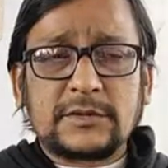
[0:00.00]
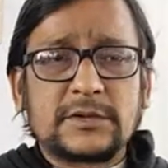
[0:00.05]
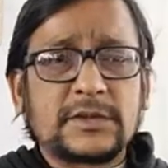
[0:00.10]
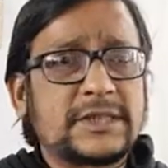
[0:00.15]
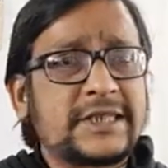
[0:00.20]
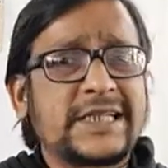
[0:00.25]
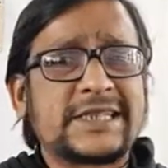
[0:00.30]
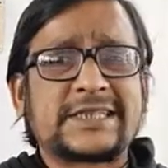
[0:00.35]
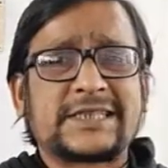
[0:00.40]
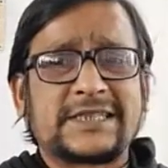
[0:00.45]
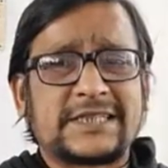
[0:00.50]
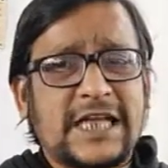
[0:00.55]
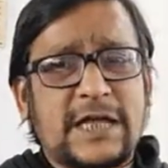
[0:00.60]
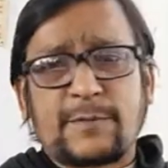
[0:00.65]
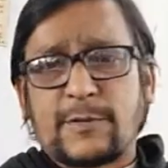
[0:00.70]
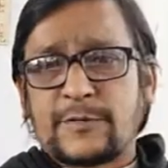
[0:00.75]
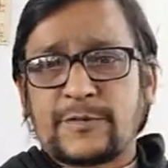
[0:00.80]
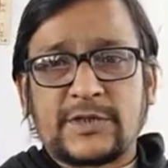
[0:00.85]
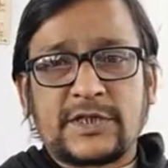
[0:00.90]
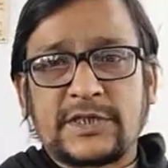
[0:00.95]
This
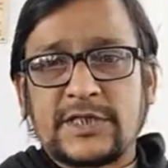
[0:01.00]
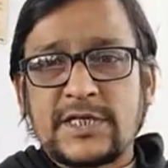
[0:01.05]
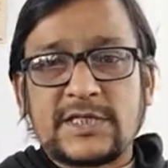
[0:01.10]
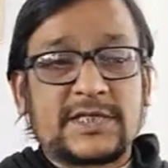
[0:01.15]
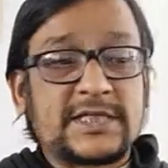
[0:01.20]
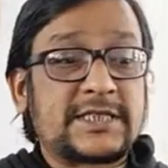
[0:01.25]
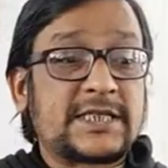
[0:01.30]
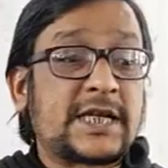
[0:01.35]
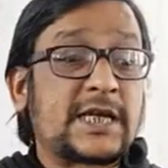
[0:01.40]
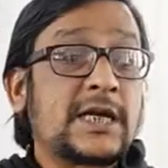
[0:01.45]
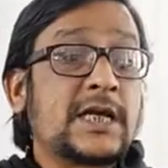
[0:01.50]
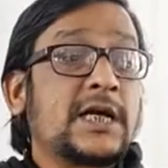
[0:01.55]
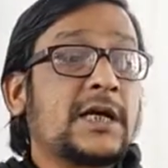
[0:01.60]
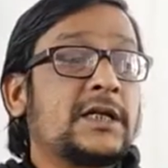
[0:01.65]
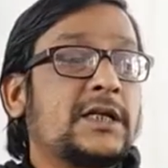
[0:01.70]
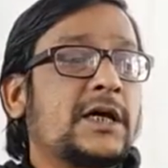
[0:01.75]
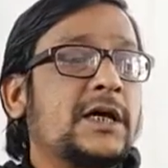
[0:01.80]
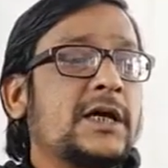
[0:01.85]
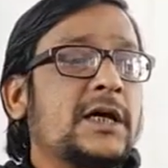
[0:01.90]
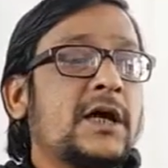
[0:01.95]
type of sentence. These are
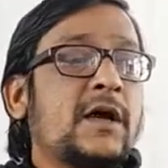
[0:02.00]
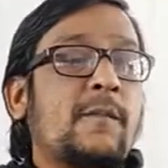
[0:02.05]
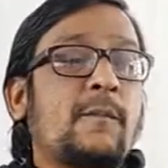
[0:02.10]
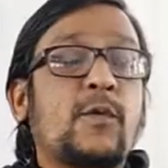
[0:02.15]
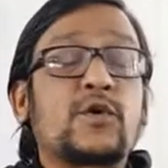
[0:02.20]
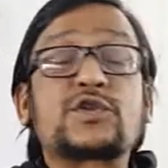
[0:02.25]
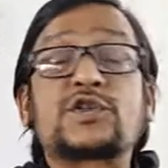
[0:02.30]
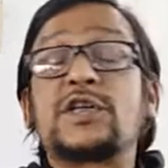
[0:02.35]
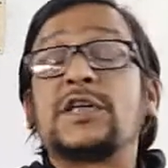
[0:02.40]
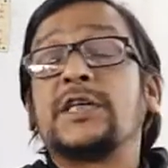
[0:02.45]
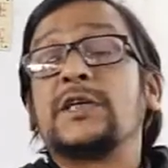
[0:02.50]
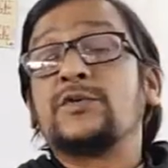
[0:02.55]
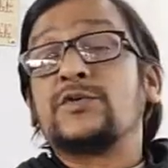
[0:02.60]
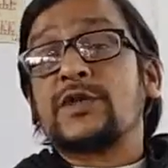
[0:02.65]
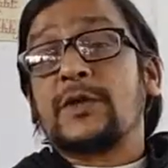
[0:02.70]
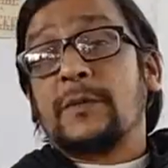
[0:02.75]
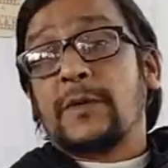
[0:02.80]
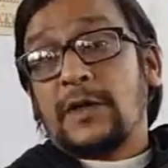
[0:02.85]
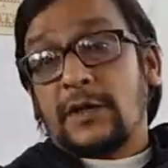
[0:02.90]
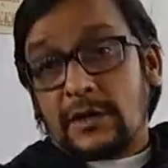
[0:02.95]
the mostly
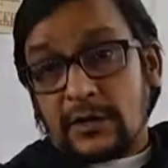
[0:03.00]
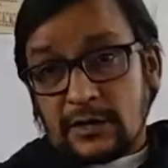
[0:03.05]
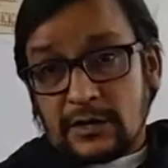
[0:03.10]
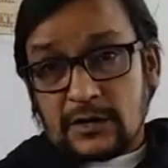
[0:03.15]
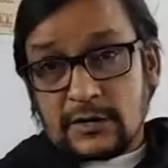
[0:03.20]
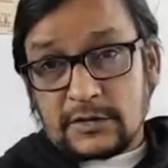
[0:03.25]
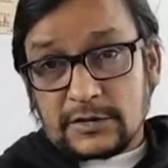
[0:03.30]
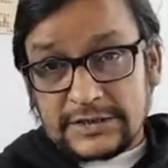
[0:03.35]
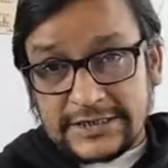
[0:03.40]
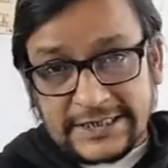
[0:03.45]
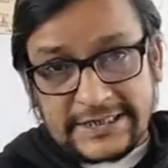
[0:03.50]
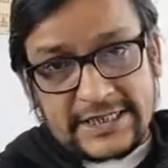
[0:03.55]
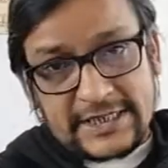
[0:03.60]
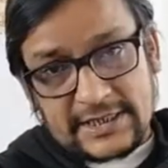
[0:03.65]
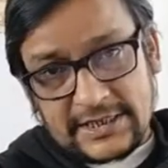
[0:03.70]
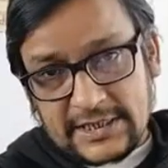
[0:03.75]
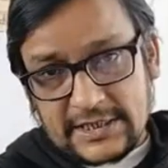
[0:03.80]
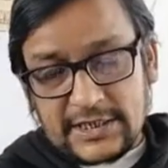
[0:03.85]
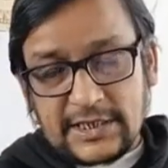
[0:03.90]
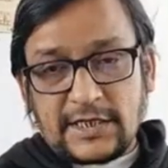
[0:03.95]
usable
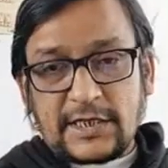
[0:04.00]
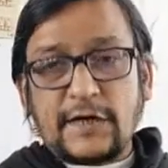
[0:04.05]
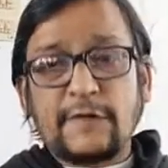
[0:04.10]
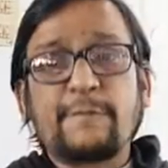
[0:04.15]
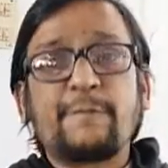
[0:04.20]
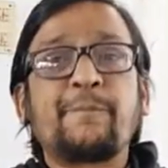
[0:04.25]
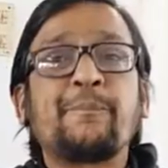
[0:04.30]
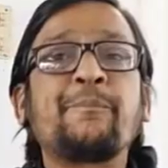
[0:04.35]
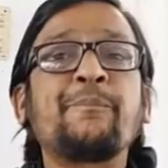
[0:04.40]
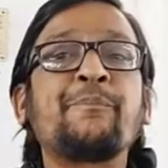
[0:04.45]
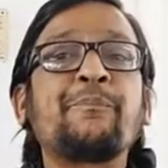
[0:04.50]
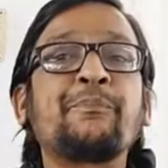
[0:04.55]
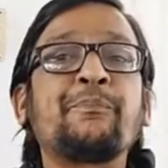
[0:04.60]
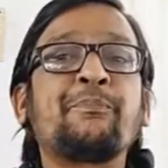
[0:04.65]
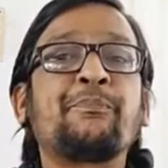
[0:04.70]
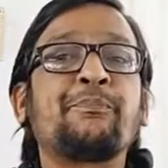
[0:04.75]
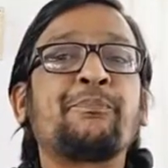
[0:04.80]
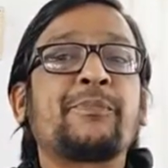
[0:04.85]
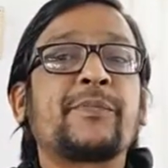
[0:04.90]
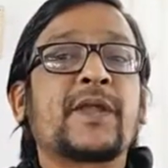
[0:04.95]
sentences in the
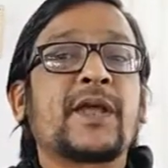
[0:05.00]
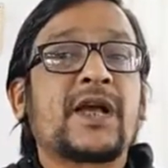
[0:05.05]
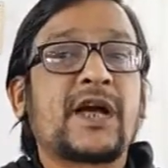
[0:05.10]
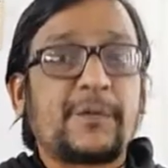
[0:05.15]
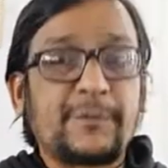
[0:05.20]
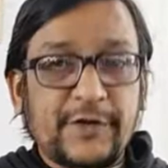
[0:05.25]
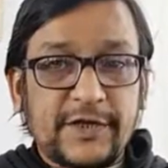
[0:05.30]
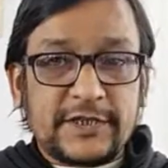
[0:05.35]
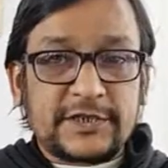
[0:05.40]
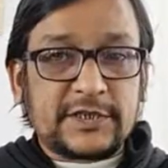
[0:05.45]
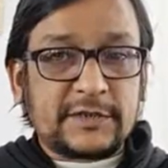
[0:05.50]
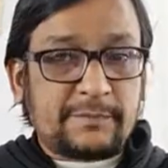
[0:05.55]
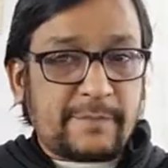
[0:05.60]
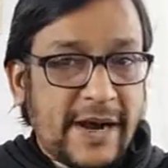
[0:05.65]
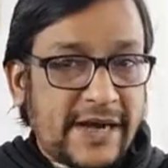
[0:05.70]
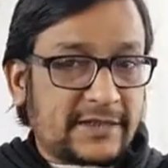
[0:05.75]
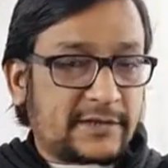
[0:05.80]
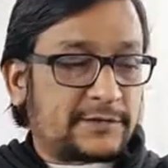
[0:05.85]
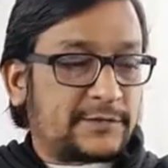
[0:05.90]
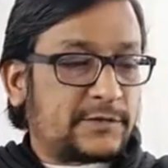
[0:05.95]
communication
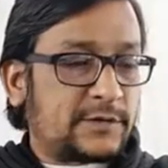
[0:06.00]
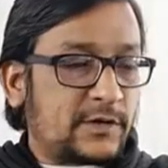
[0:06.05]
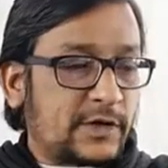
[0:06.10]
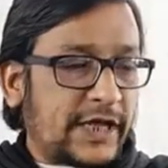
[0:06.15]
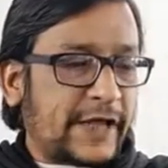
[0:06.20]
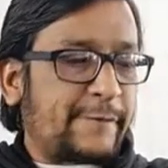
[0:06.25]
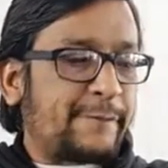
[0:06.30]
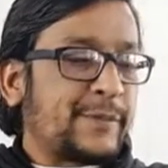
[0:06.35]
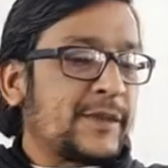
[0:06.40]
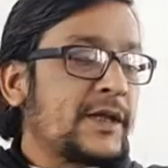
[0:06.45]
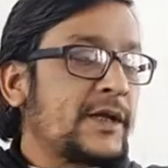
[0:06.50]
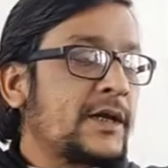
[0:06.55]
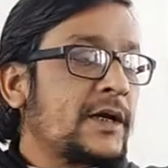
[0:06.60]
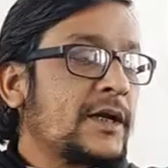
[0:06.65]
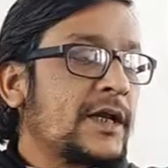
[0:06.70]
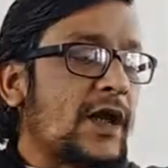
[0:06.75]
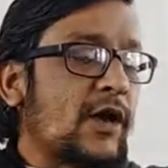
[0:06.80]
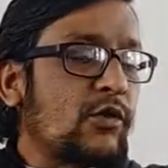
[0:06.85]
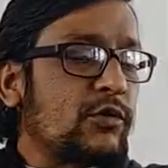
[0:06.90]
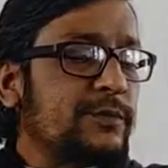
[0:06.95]
pattern. Okay,
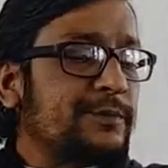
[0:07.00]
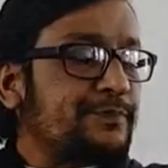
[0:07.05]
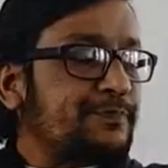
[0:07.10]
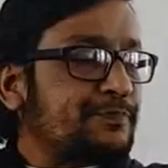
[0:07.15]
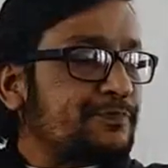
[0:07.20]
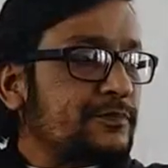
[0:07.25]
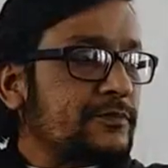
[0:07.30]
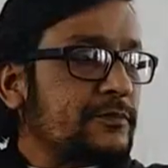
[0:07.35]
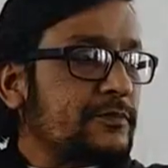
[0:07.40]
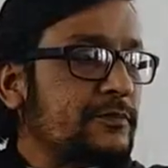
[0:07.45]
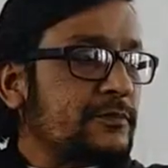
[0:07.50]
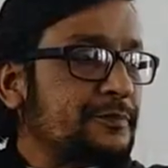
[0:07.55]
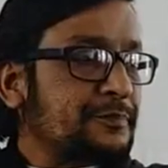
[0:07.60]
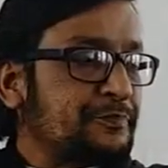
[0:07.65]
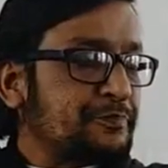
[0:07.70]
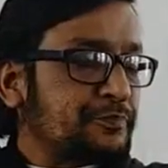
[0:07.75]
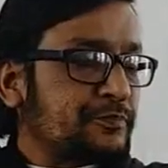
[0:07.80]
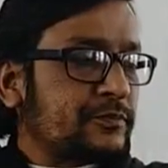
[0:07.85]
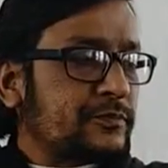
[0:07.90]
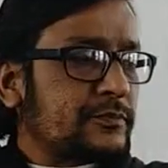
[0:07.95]
now
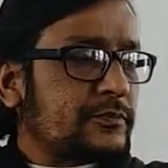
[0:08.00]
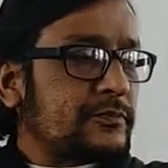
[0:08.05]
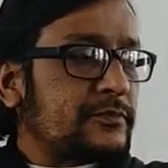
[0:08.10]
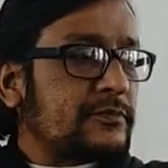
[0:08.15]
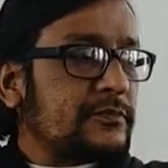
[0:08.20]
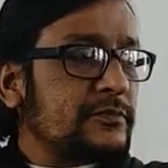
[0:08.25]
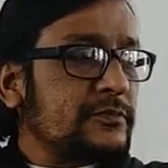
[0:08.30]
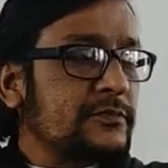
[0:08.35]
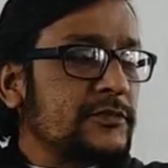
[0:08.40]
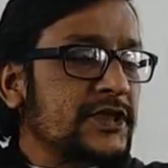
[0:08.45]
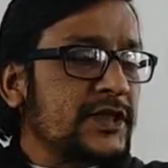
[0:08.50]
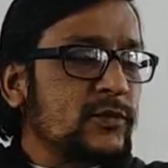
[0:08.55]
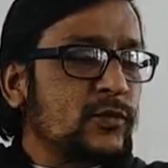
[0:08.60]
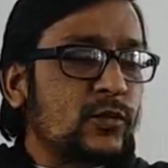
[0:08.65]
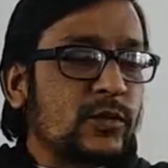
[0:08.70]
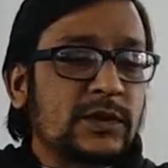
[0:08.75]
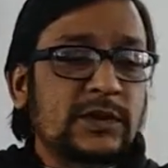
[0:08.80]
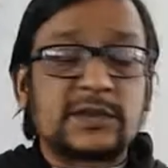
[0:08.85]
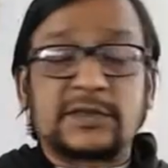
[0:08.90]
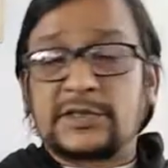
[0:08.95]
the
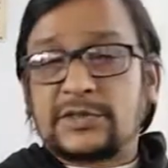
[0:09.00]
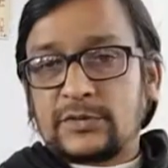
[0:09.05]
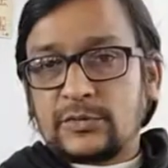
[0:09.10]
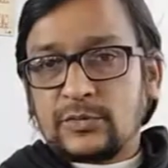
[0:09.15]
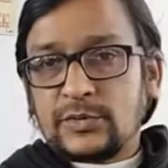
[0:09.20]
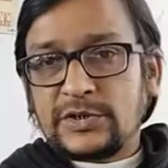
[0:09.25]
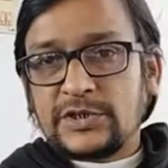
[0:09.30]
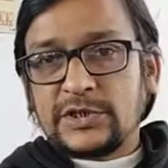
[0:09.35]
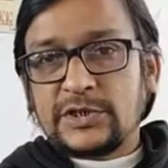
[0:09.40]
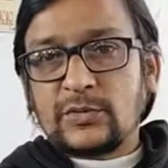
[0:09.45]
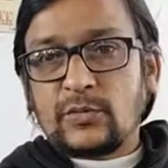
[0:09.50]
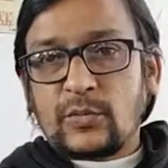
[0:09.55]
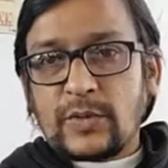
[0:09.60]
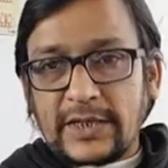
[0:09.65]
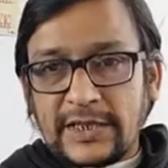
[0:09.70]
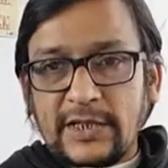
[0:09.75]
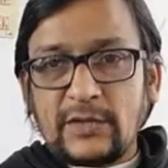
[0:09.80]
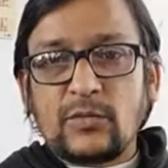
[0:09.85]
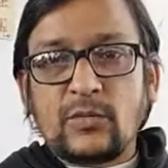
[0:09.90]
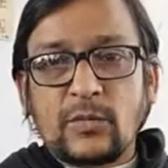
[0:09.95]
words which is the
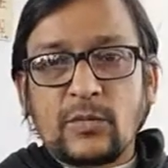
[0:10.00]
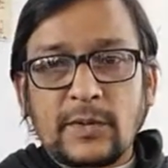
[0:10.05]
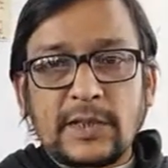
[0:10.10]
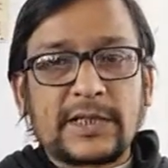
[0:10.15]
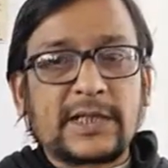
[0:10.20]
working